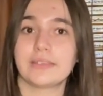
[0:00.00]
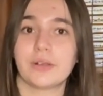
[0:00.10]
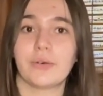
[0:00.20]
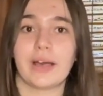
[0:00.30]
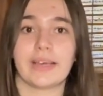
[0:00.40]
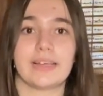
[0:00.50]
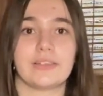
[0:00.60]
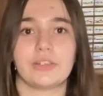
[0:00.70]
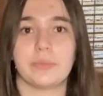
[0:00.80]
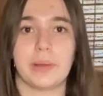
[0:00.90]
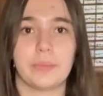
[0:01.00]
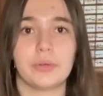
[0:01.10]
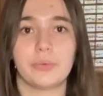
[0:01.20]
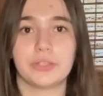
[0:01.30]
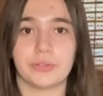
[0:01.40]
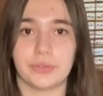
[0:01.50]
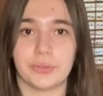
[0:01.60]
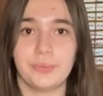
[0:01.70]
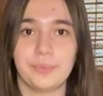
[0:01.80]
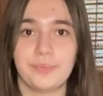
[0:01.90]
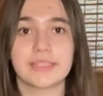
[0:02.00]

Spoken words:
so I kind of remember what to do.